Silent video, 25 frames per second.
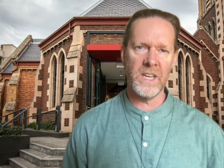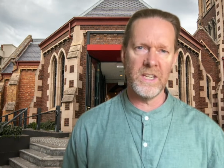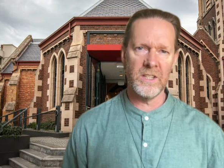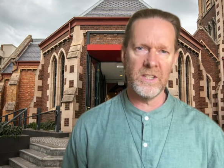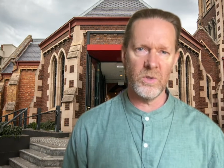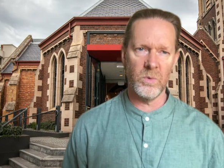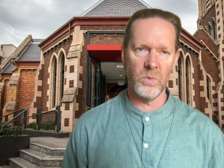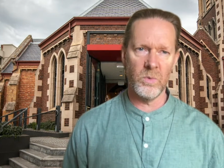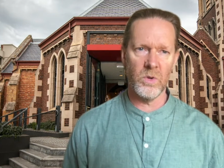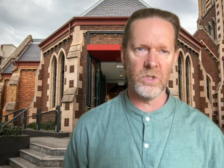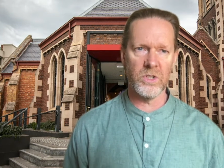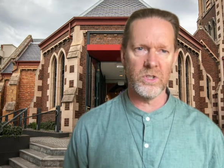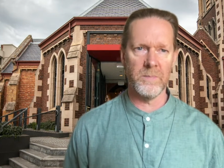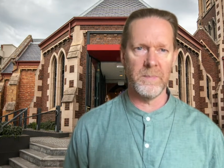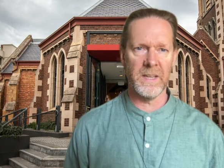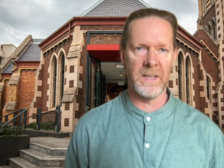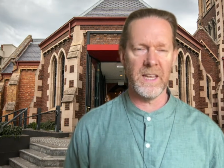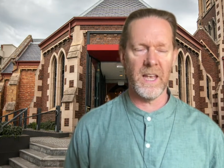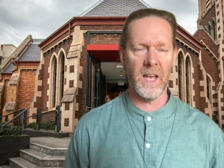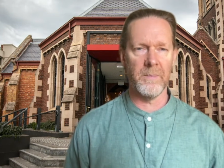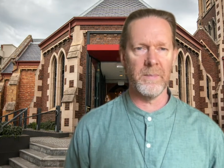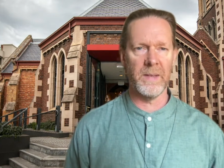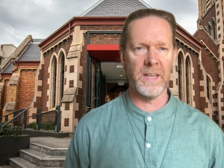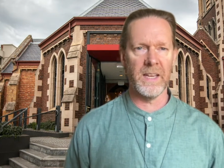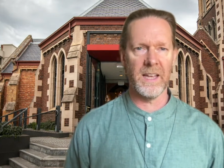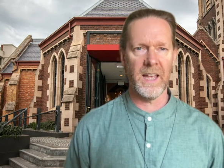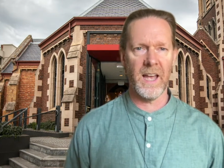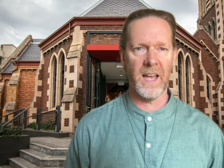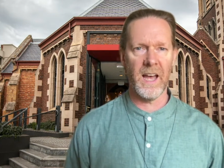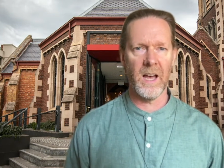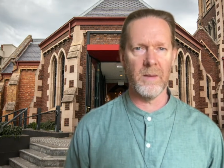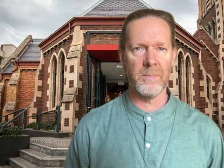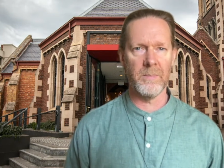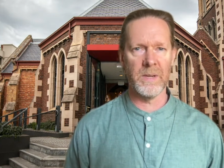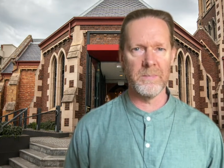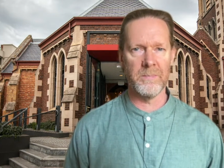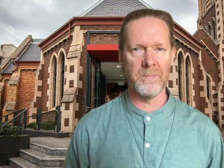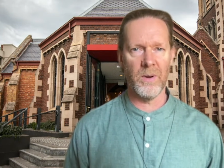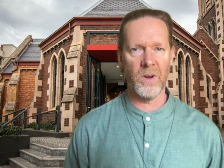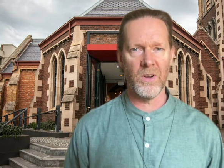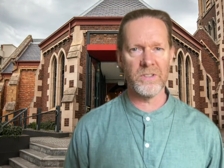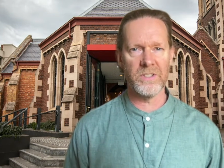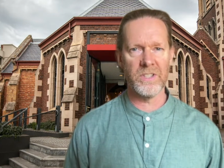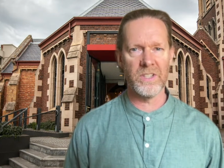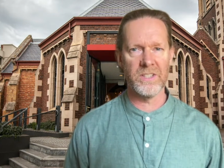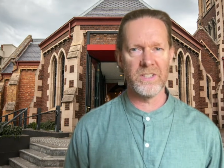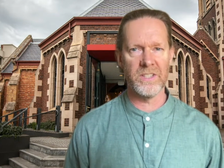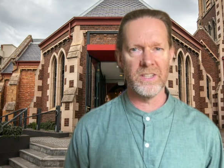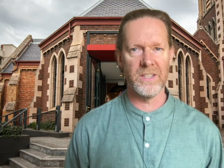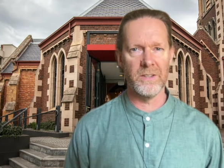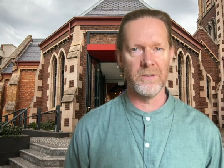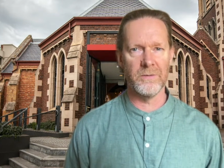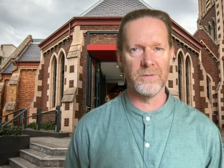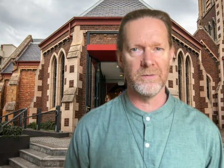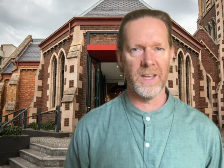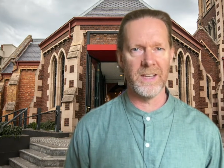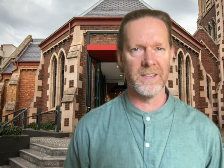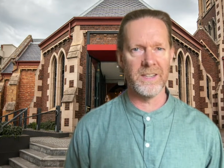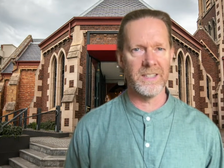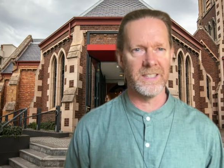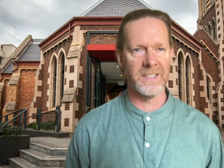towards becoming carbon positive and